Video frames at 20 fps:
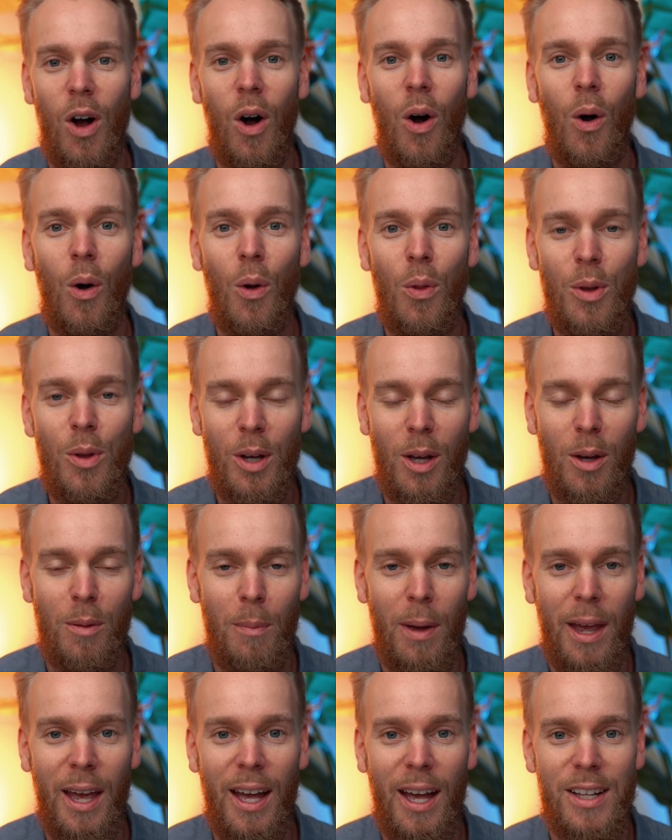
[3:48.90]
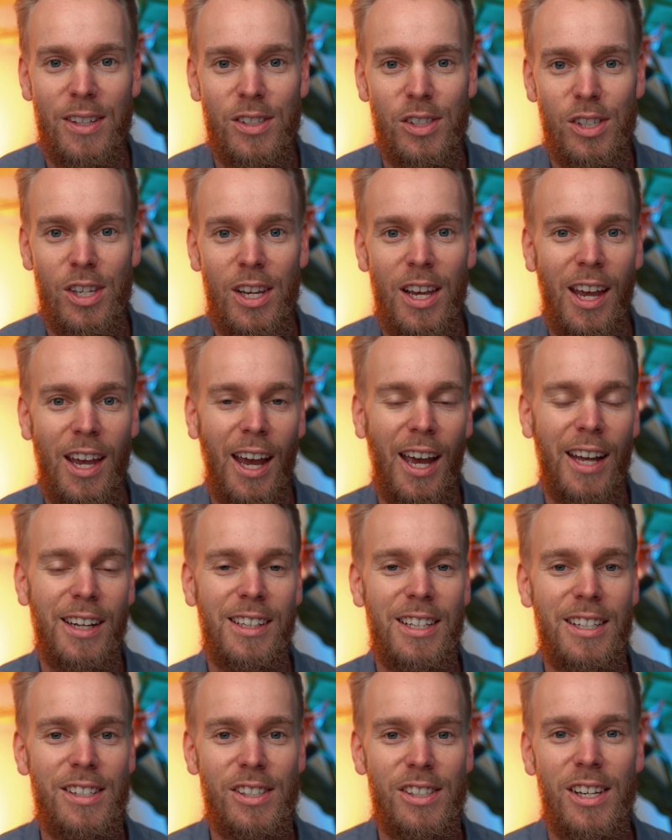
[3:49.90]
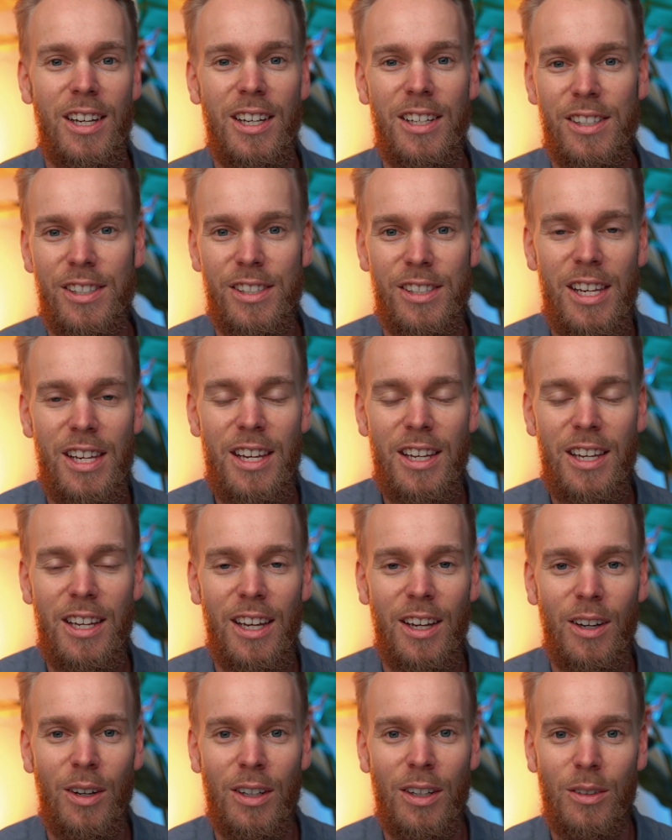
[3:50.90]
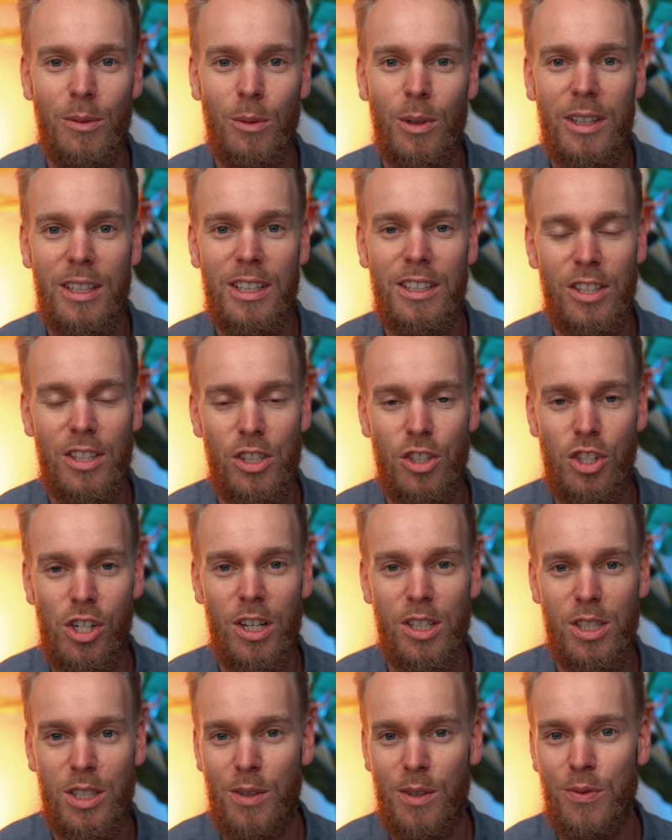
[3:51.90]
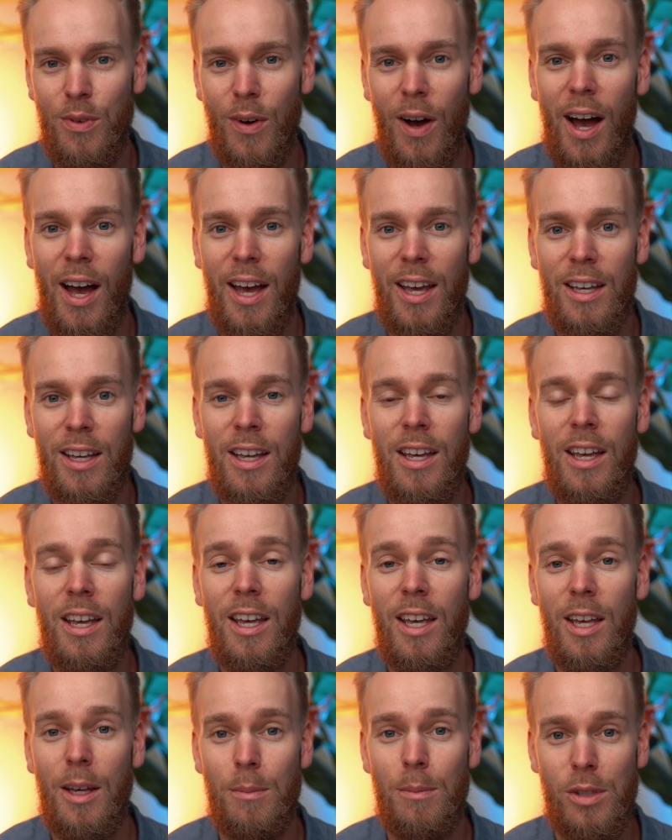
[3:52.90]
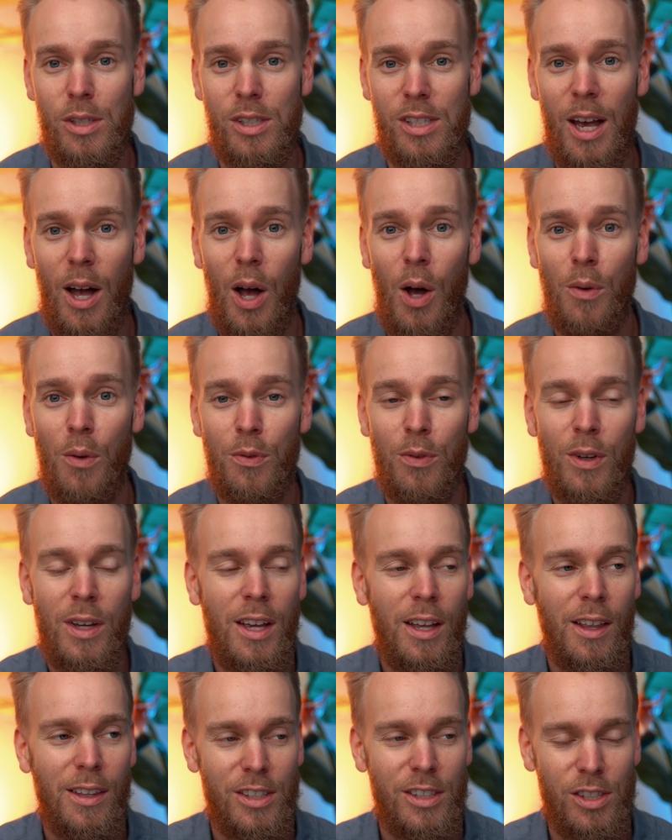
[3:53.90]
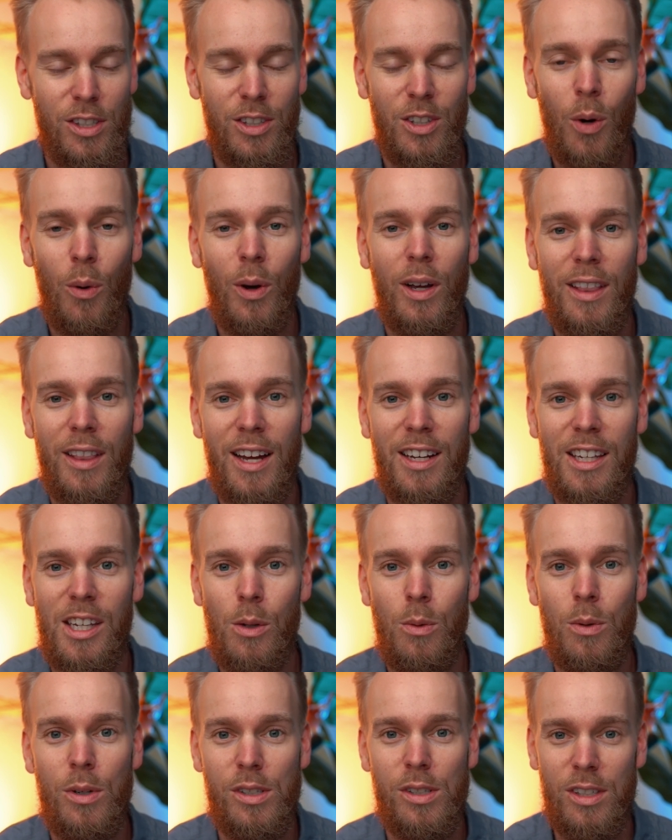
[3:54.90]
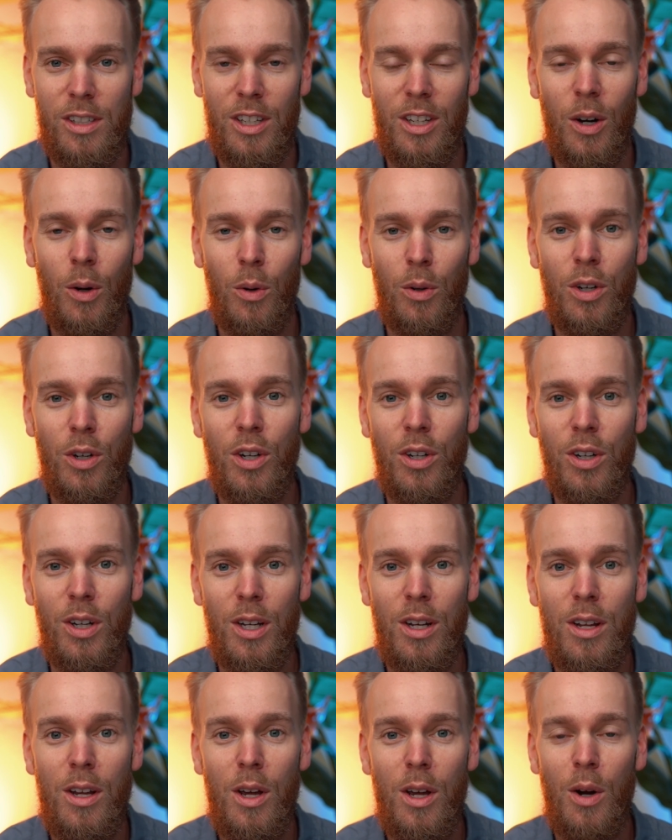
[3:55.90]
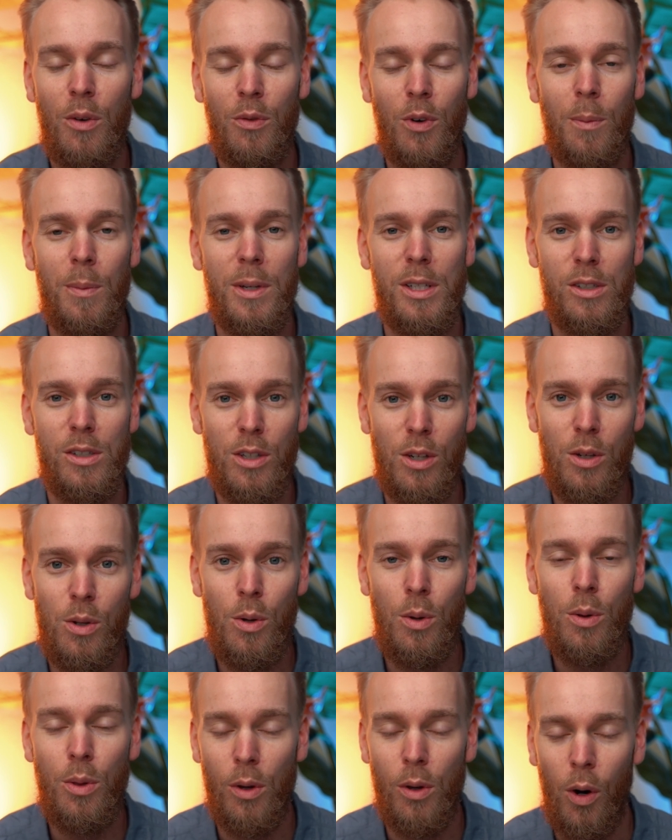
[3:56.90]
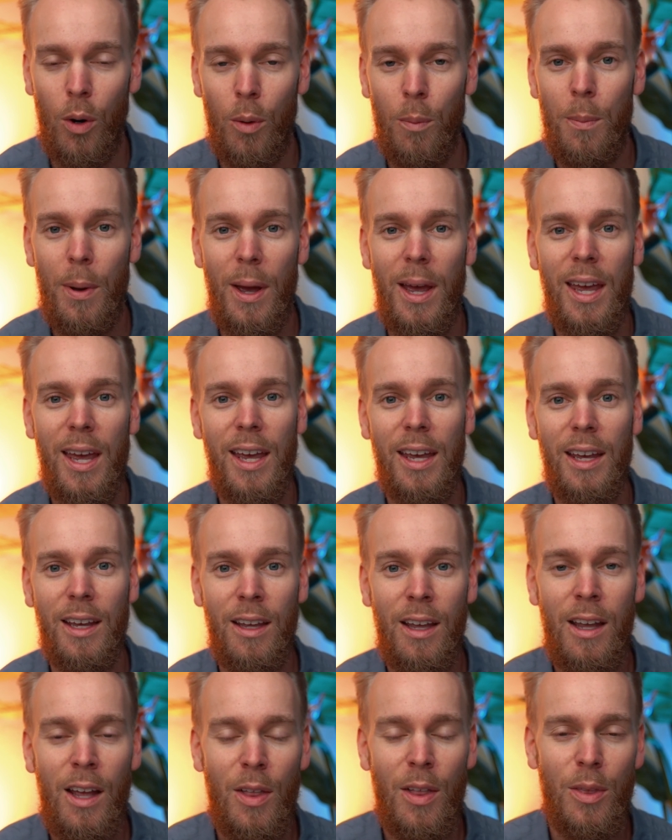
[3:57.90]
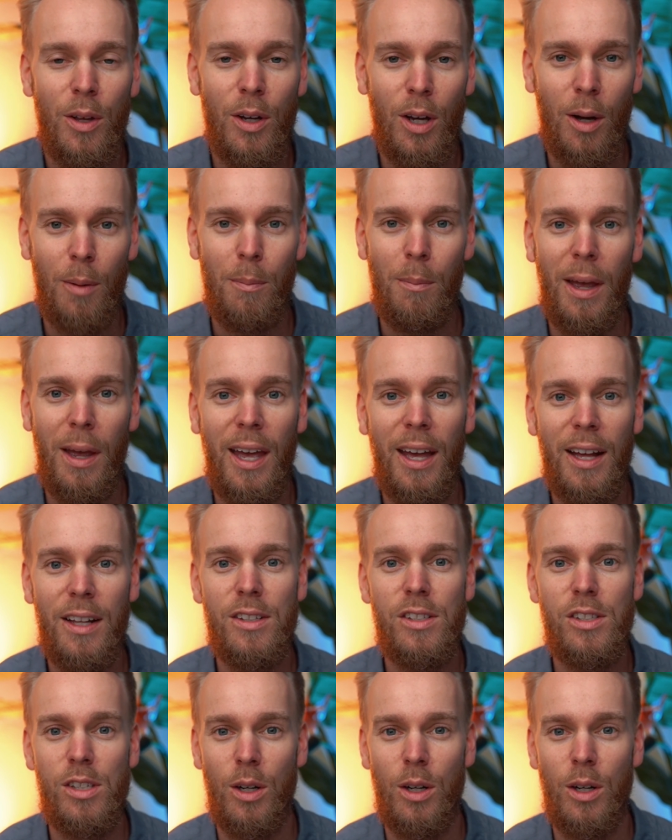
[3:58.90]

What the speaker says: all the commands, and he's seeking really to justify himself, knowing that he was, you know, good from his youth, obeying the commands